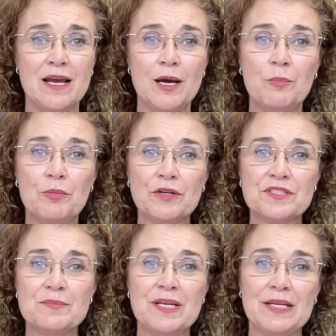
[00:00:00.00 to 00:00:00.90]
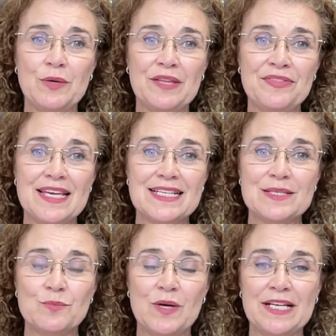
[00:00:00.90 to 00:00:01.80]
Approximately
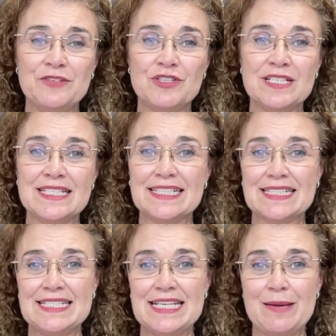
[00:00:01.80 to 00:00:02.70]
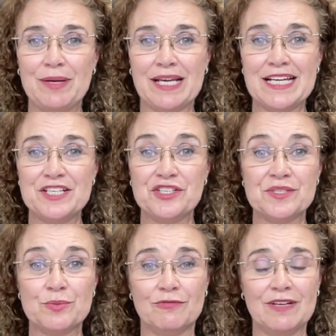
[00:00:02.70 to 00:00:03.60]
1,160
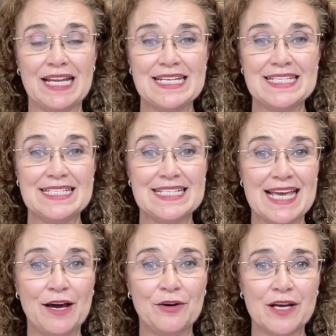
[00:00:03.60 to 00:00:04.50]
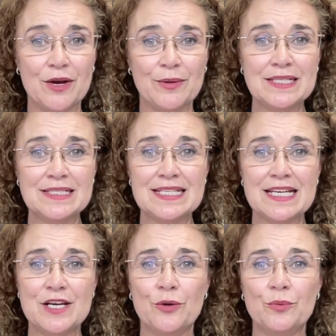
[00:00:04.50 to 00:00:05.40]
applications were related to outgoing,
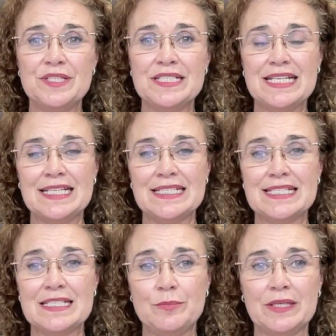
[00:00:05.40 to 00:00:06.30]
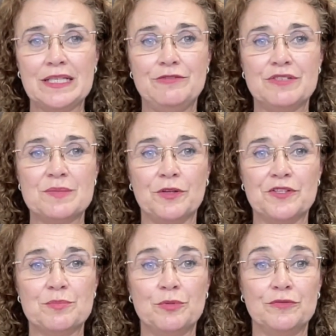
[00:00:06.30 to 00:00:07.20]
with tenants typically
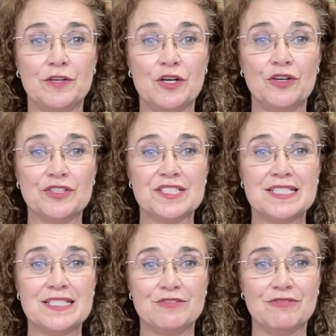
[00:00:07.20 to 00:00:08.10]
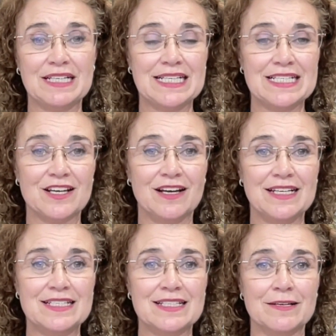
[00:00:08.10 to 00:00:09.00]
responsible for costs directly tied
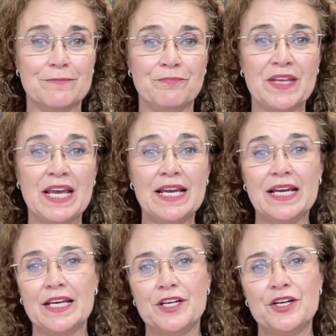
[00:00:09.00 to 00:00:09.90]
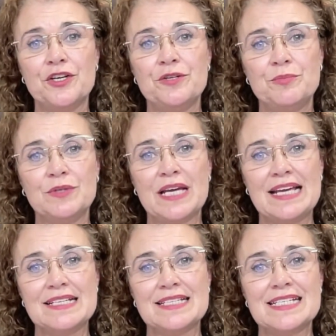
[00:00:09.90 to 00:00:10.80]
to them. In a notable
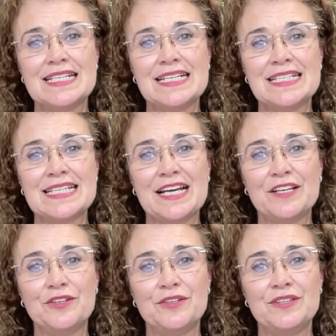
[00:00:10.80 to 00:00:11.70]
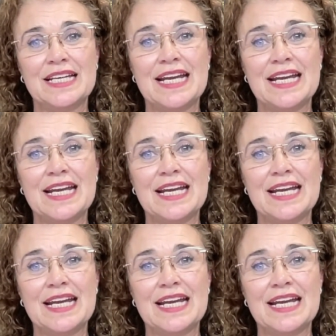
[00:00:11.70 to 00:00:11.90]
case, a tenant argued that